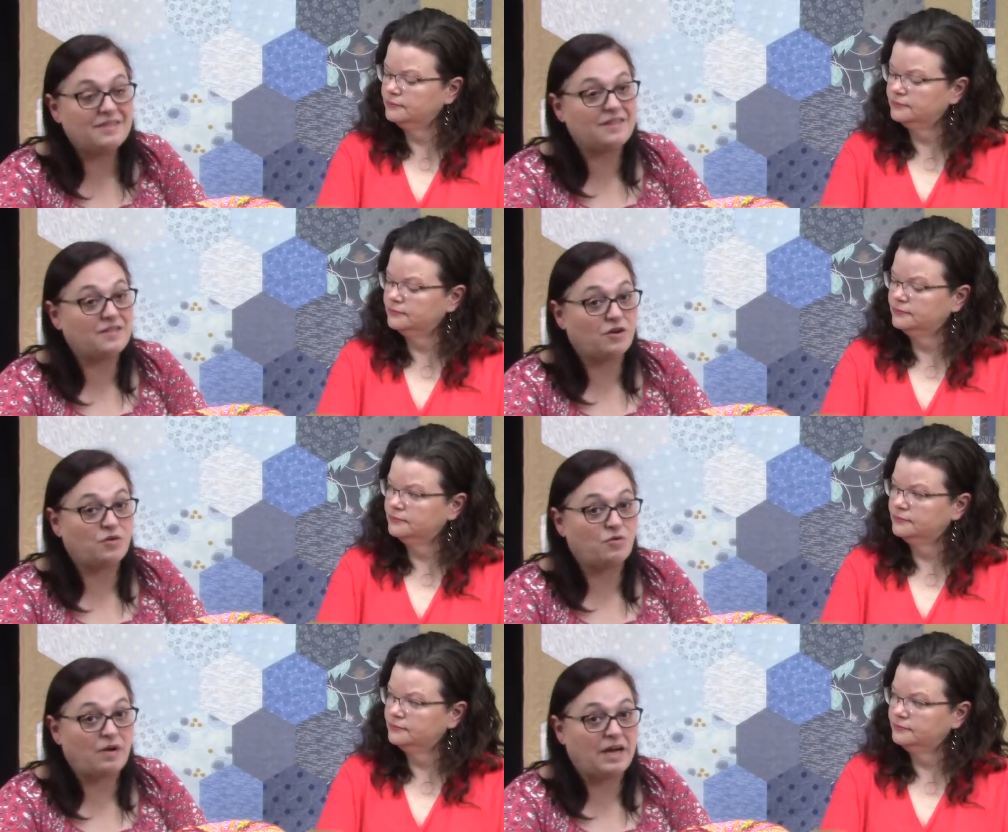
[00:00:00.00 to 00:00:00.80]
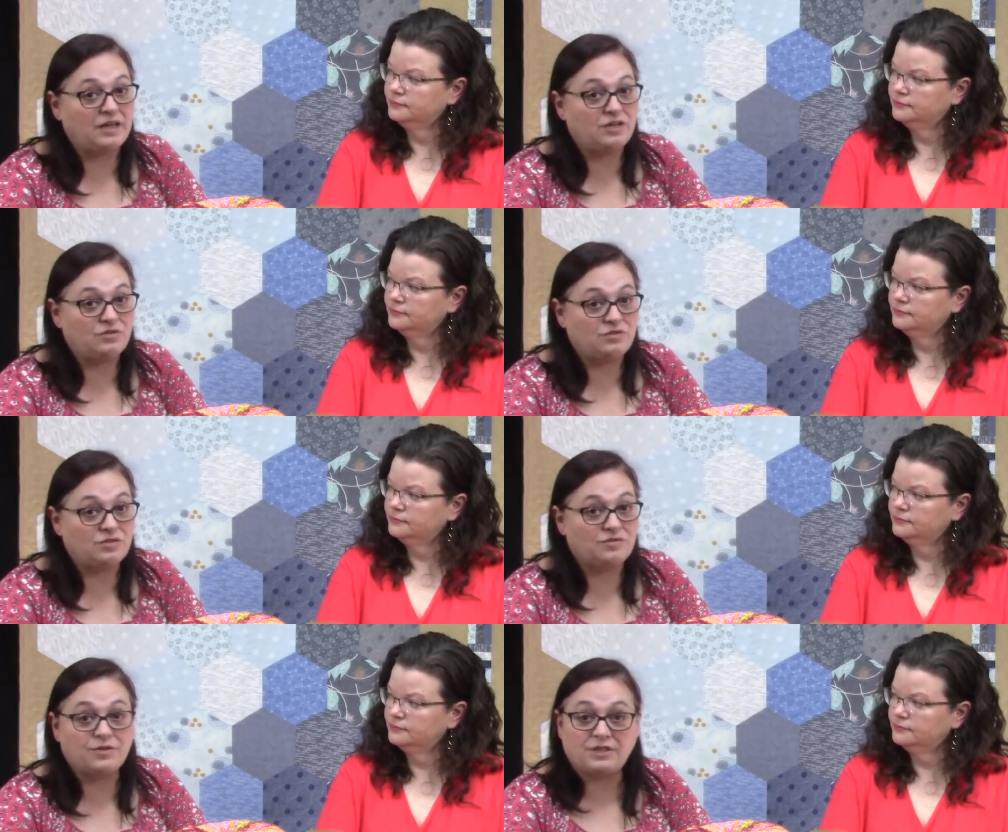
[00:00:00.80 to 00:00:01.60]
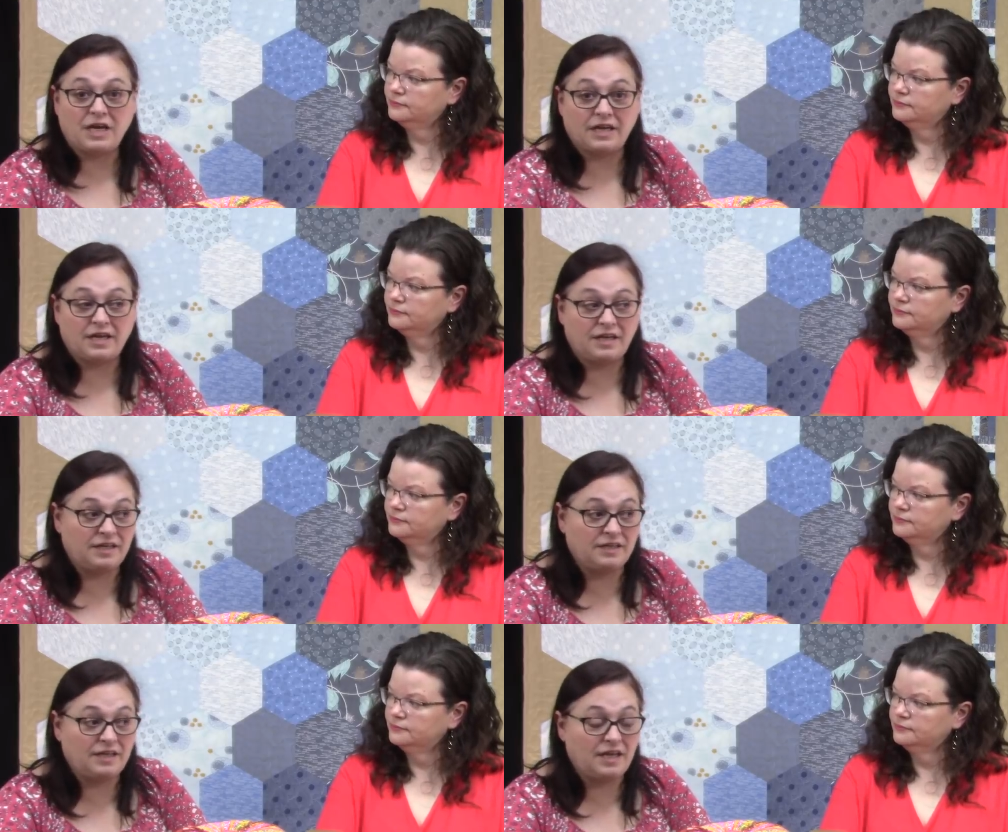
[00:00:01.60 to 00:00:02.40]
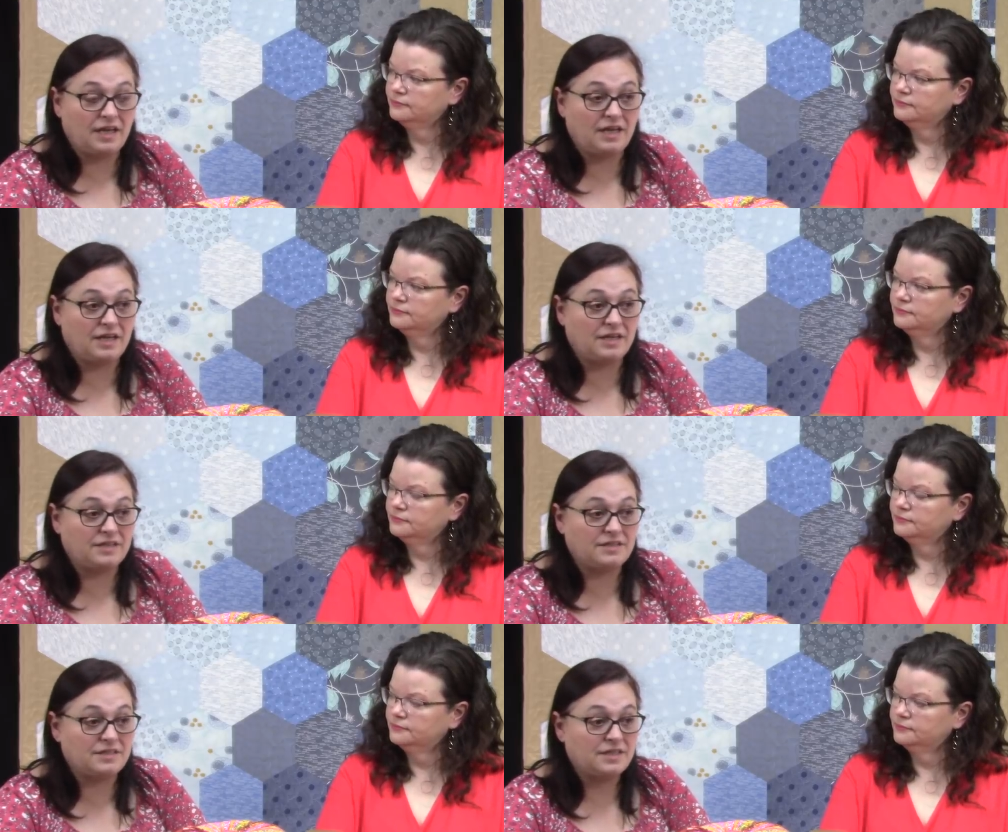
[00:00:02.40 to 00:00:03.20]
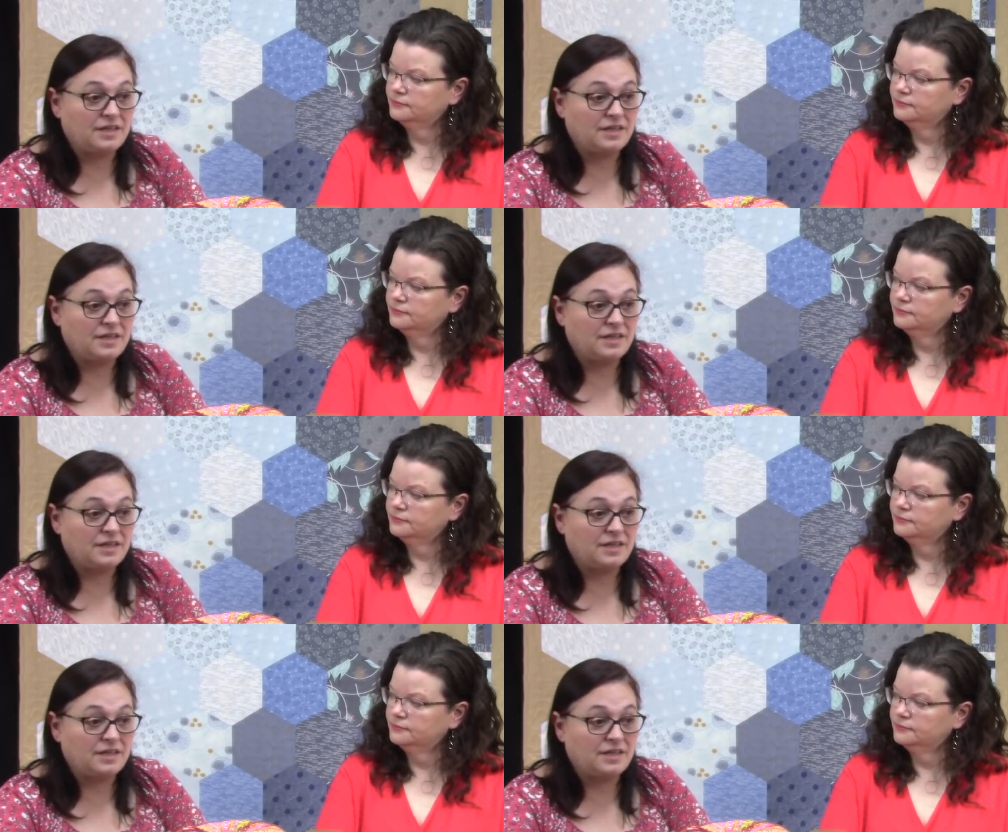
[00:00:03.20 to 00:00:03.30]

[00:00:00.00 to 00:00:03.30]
Speaker 1: think they're great uses for die cutting and